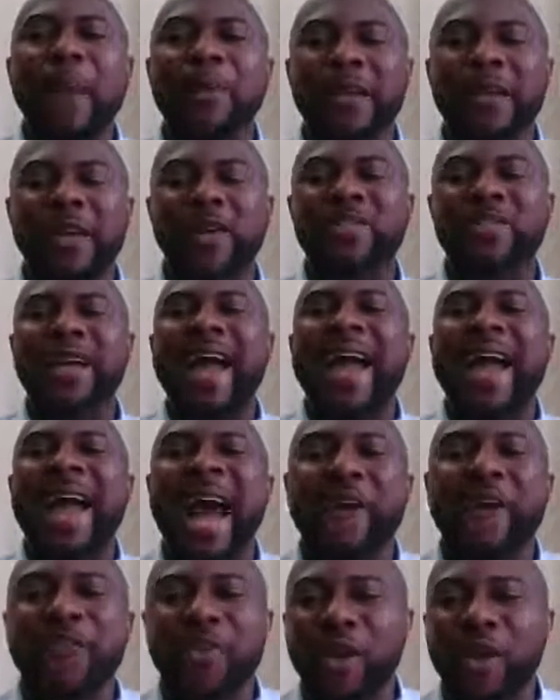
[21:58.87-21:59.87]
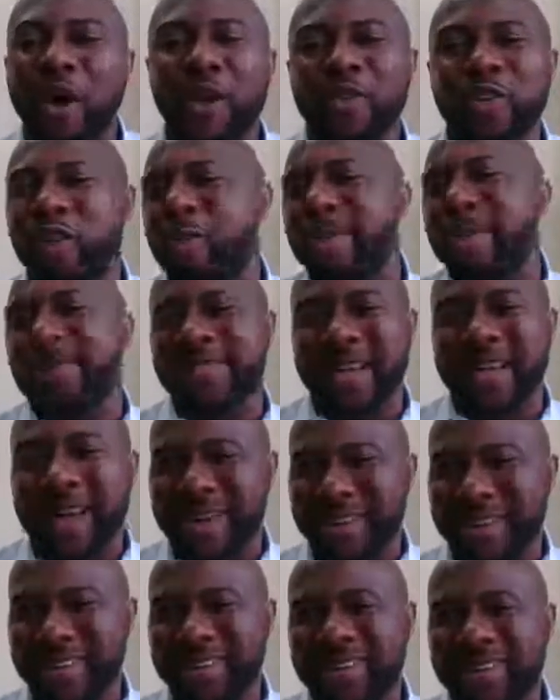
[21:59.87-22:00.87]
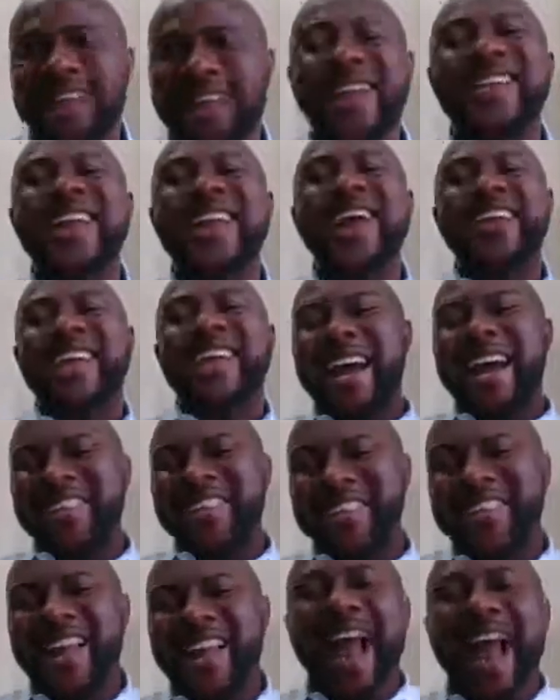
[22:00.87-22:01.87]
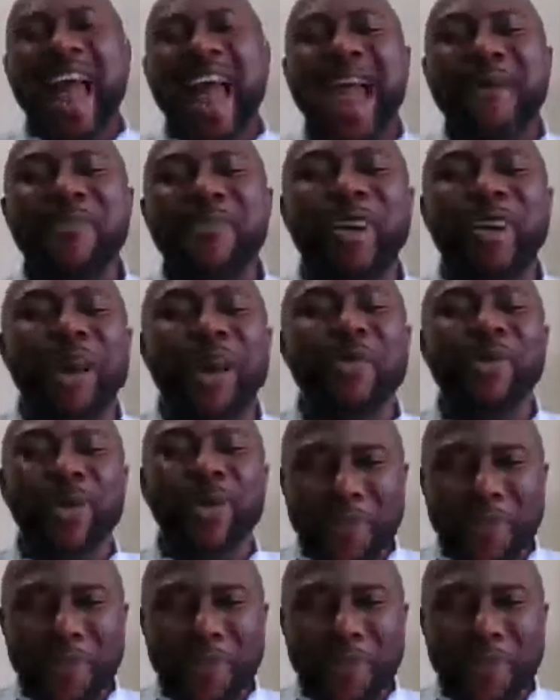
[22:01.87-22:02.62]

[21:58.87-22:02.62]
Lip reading: Because I have God on my side. Now, guys, I am not coming